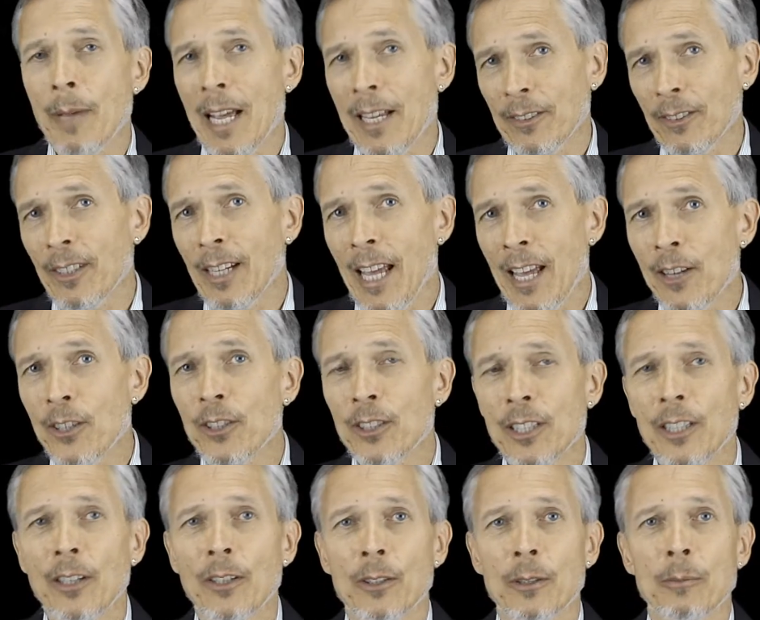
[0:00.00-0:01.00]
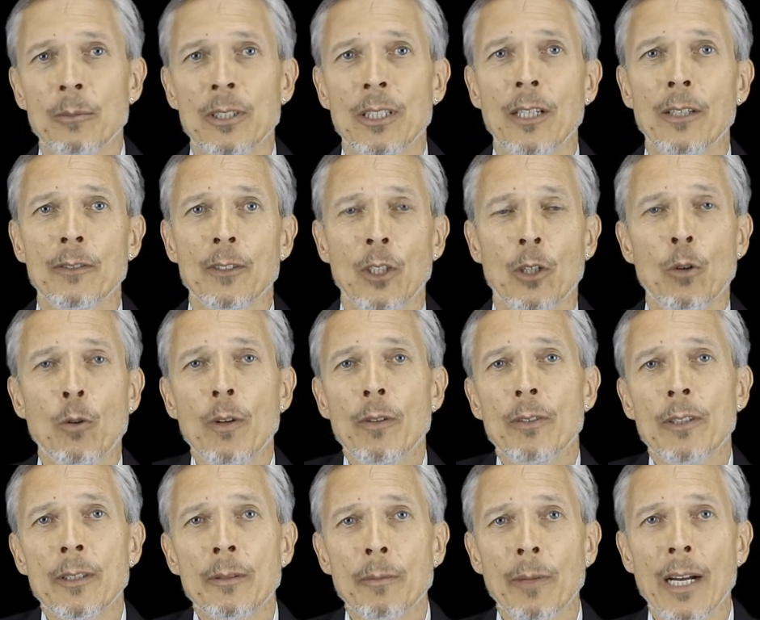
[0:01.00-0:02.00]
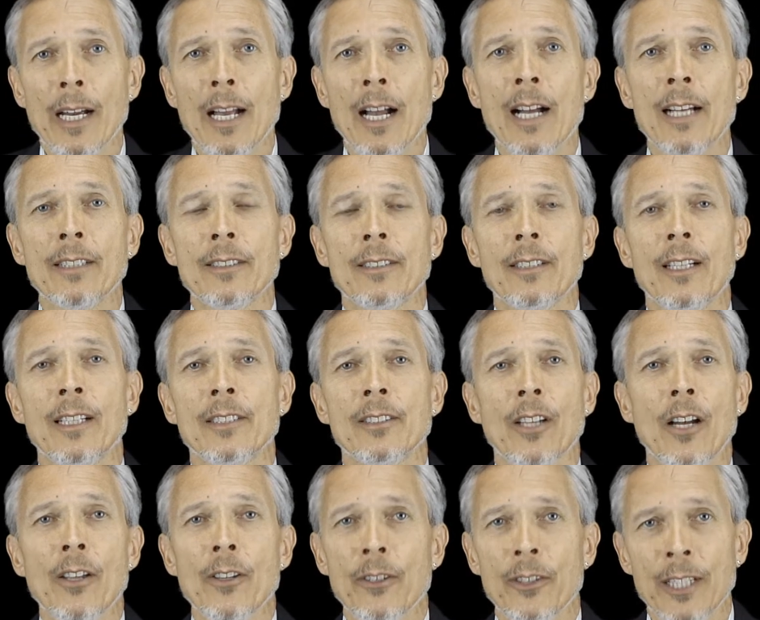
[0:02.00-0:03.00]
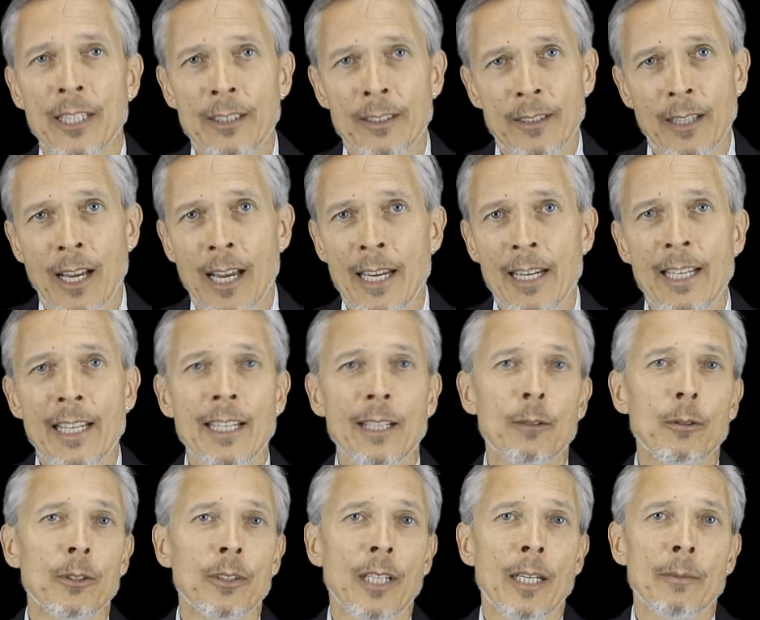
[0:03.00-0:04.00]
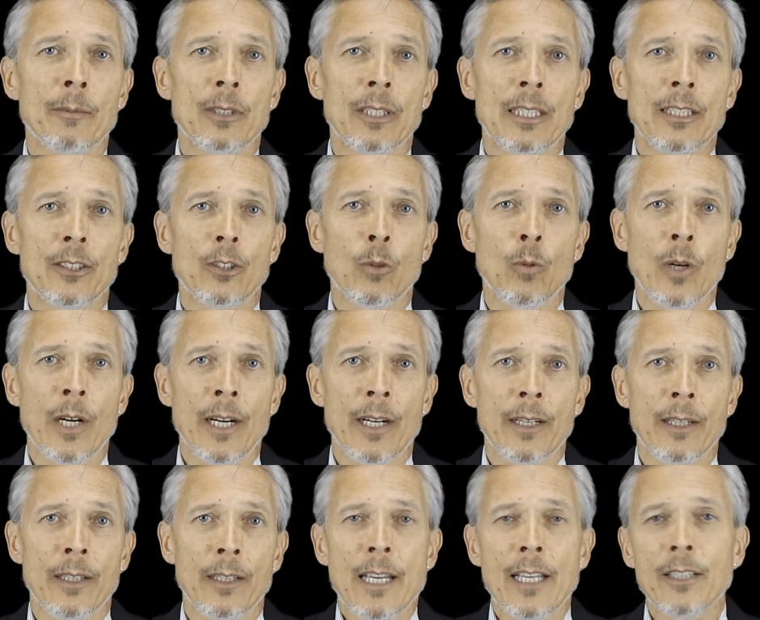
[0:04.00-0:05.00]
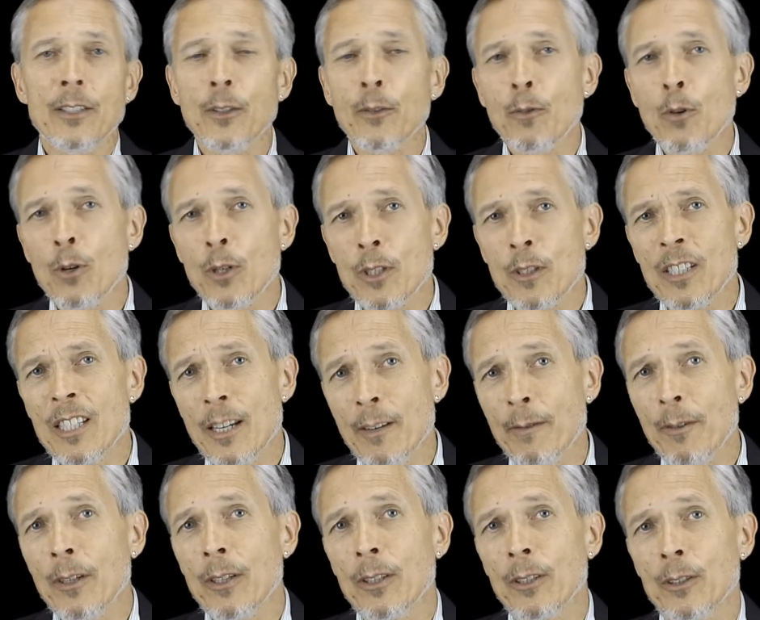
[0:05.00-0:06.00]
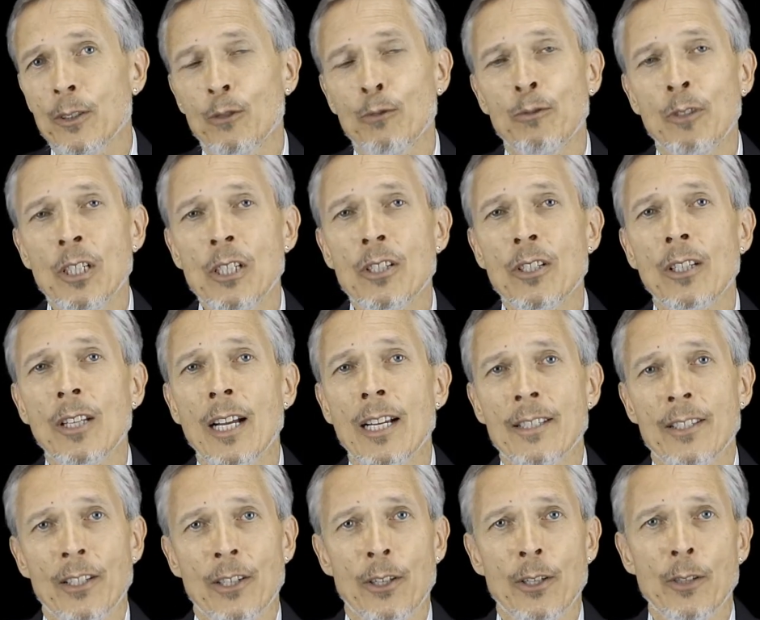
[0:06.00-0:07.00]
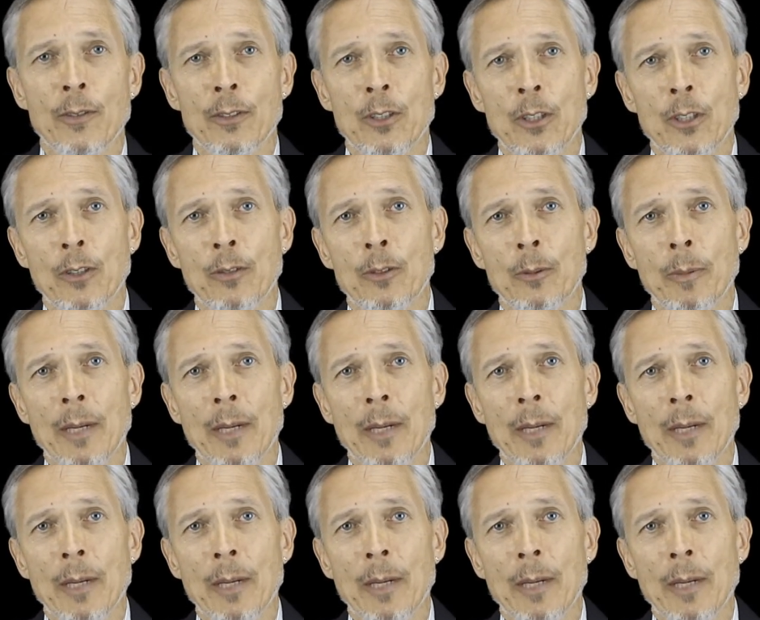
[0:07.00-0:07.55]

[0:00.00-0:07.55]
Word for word: Mass and energy are themselves equivalent by Einstein's other insight, E equals mc squared. It's of course difficult to visualize the curvature of